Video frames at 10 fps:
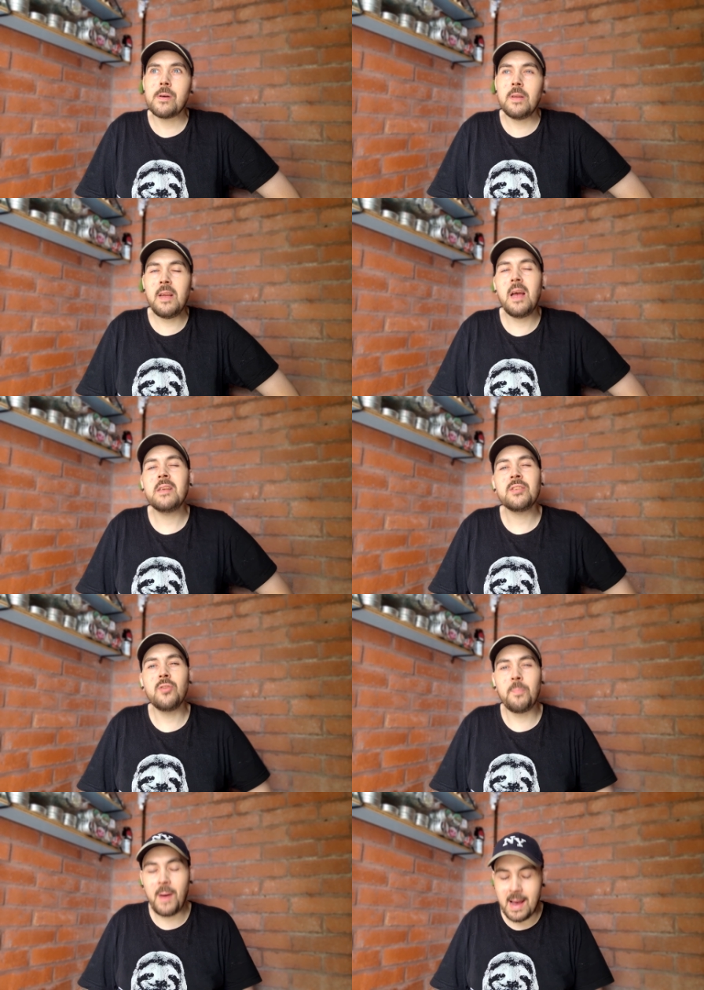Yeah, it's
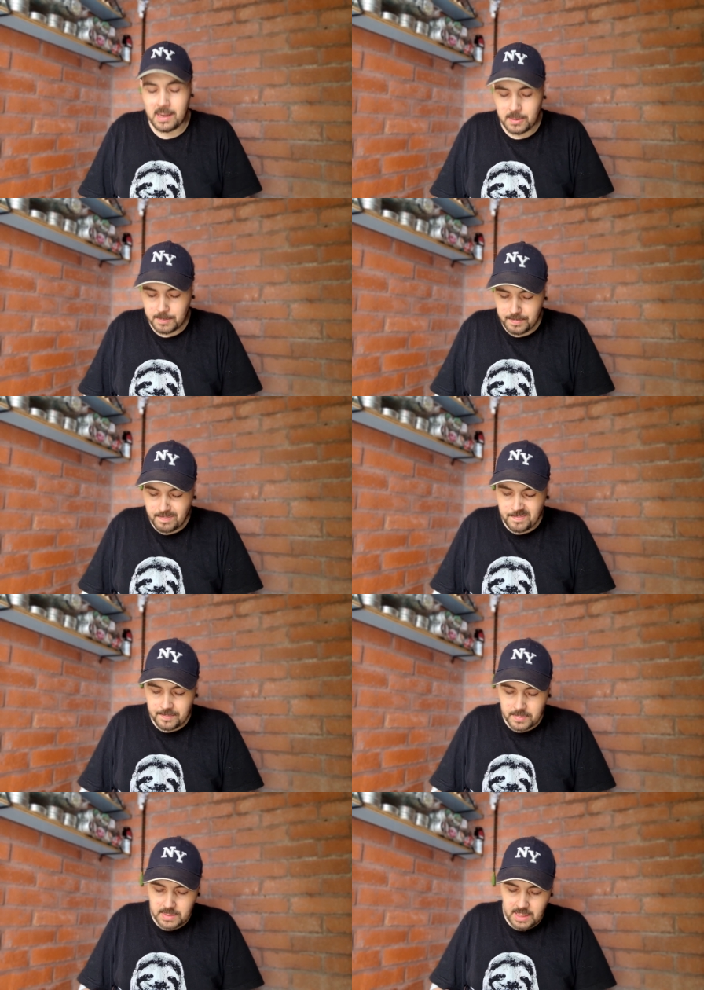not bad.
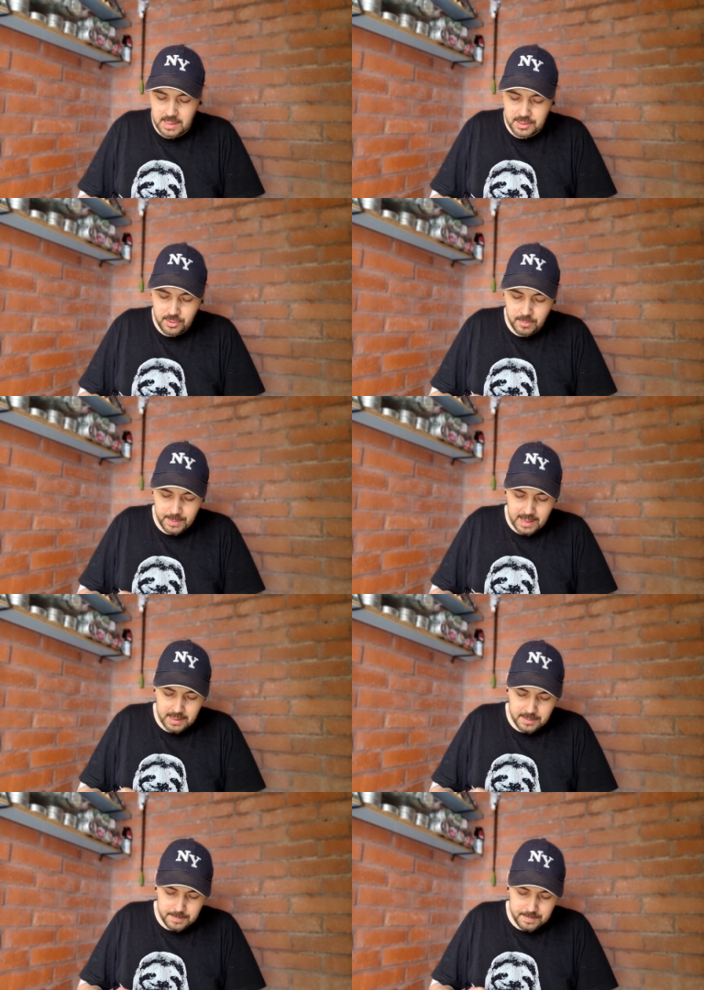It's not bad.